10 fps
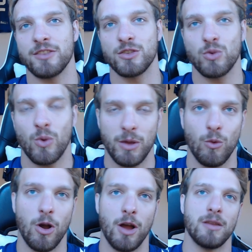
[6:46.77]
to
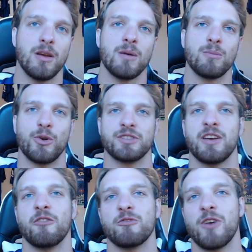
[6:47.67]

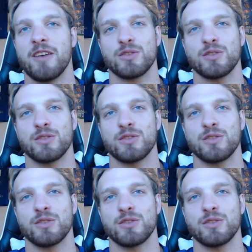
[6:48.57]
21.75.